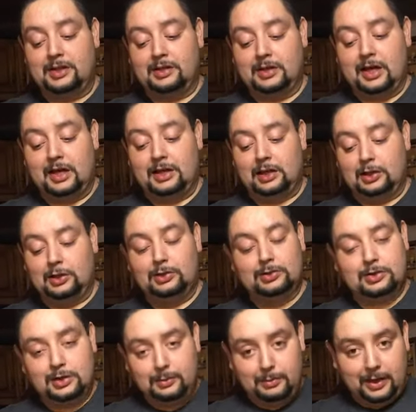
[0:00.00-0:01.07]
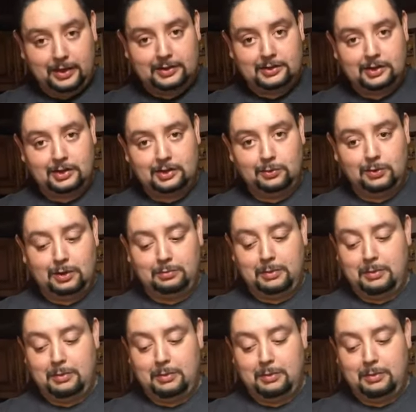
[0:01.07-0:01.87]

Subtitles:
kind of loosely based on what my